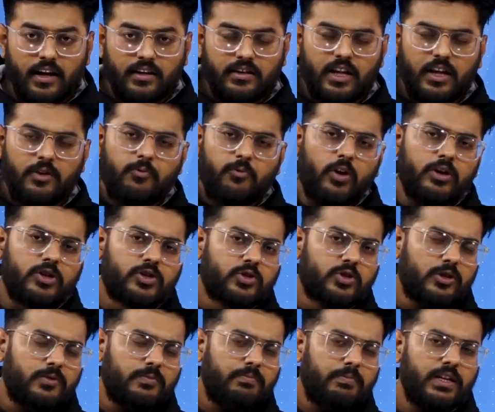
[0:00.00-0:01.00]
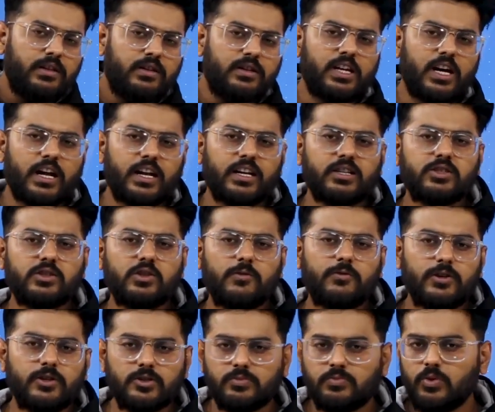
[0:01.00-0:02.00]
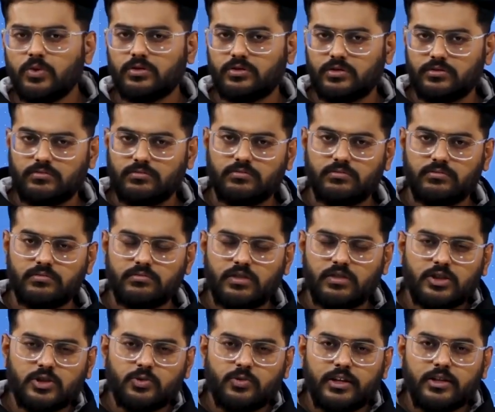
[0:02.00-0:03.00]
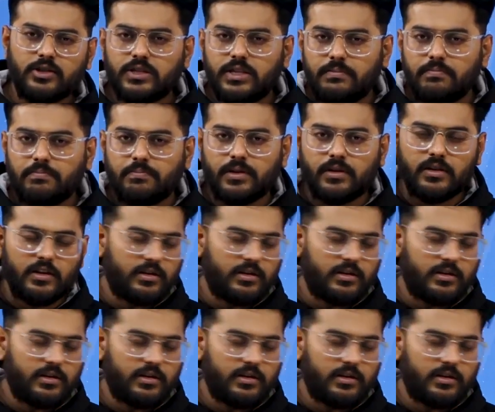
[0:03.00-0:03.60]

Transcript: then what should be the direction of its motion? It's quite simple.